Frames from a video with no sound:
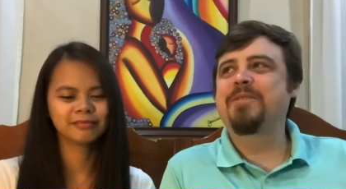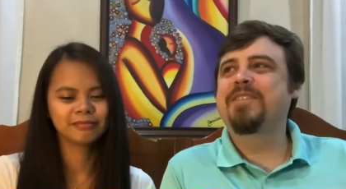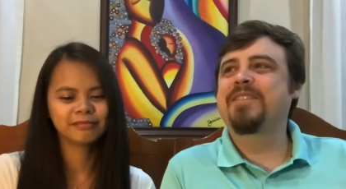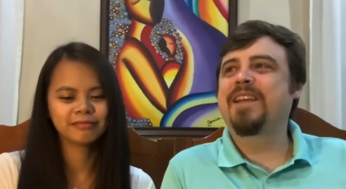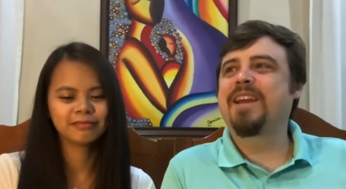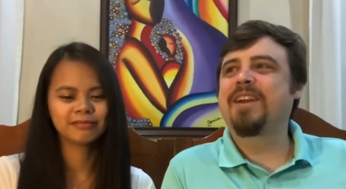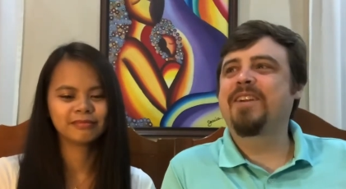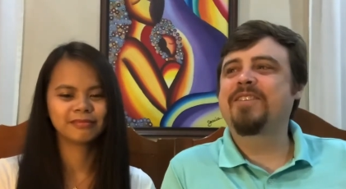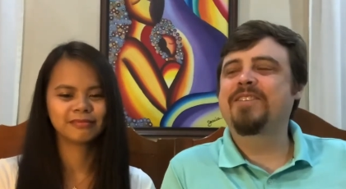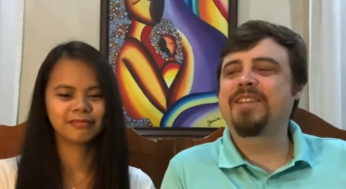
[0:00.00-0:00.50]

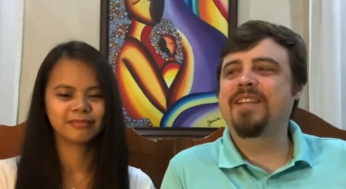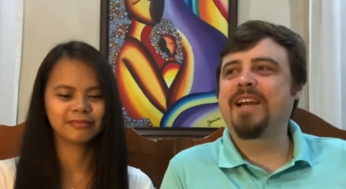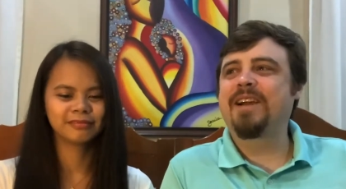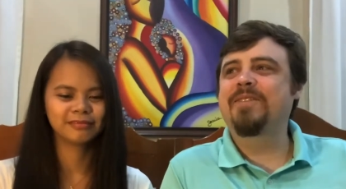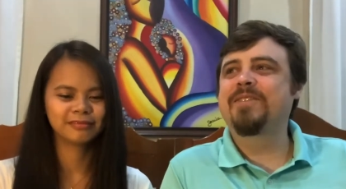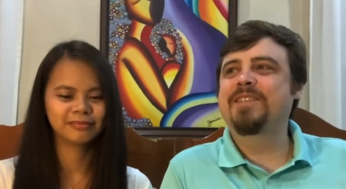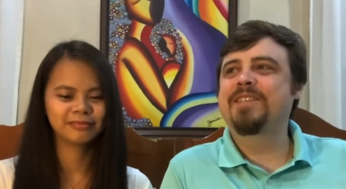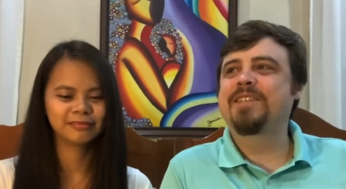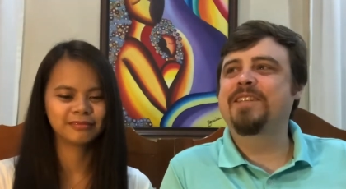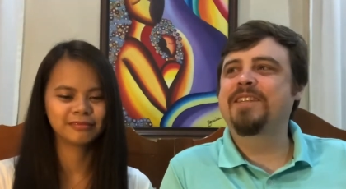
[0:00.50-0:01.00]
Speaker 1: there, so that
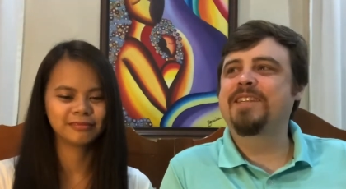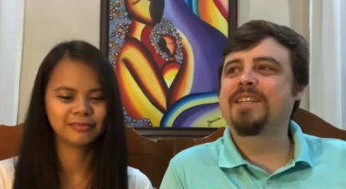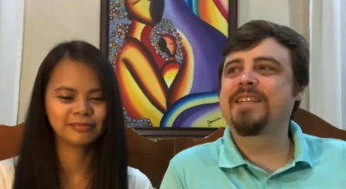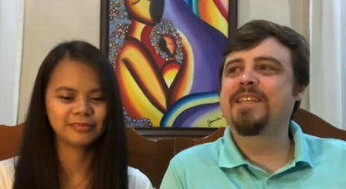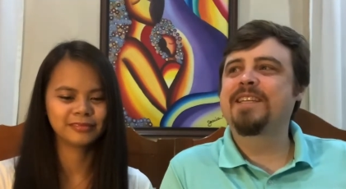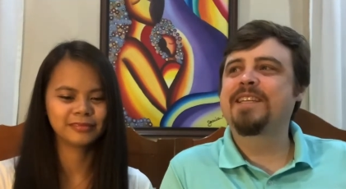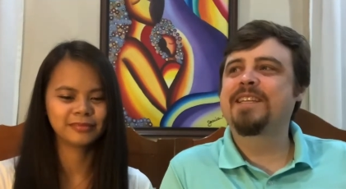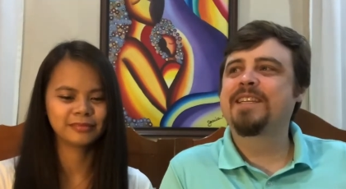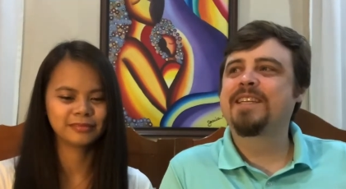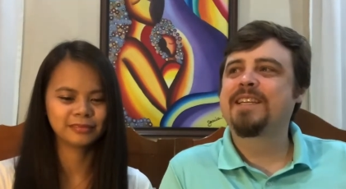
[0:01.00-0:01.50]
was good.
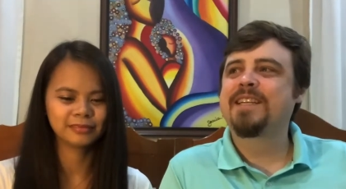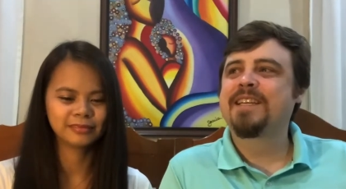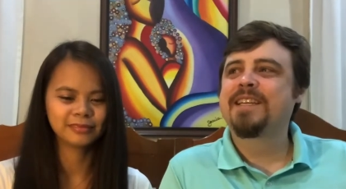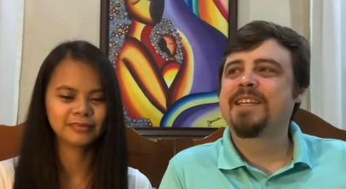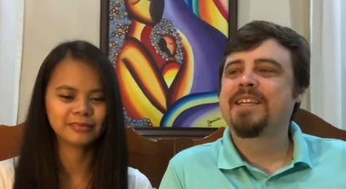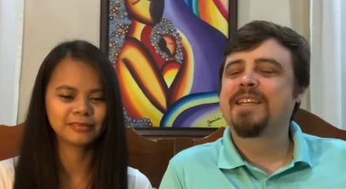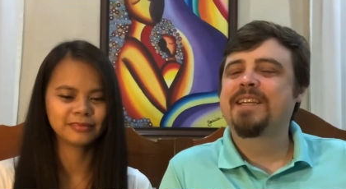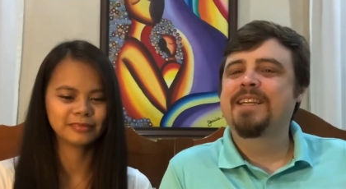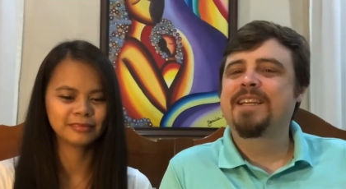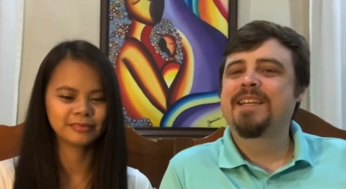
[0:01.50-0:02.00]

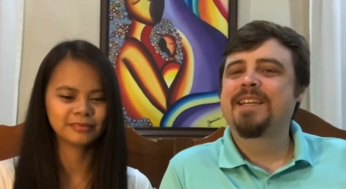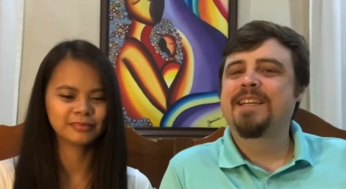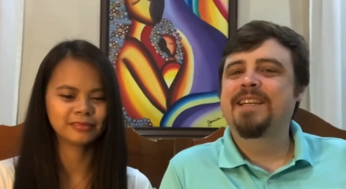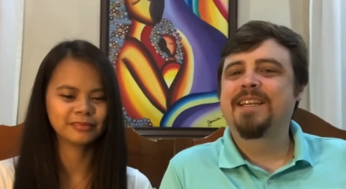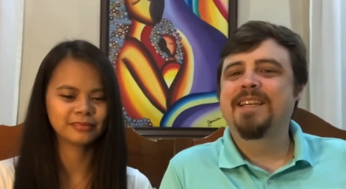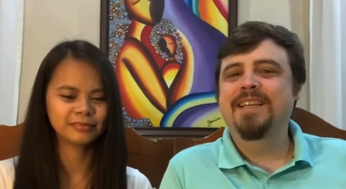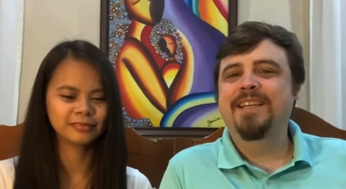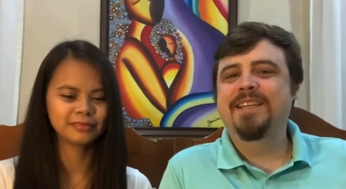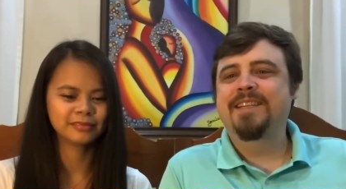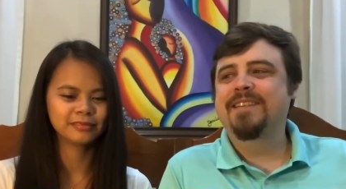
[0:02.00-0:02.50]

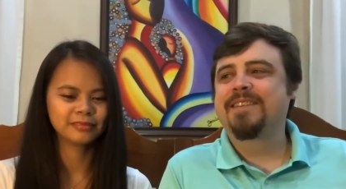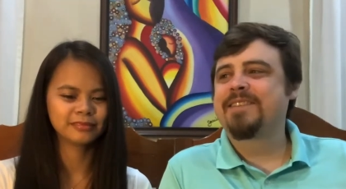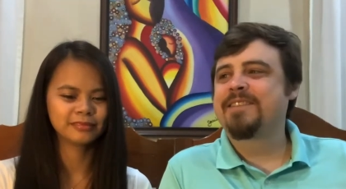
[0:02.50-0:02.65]
Yeah.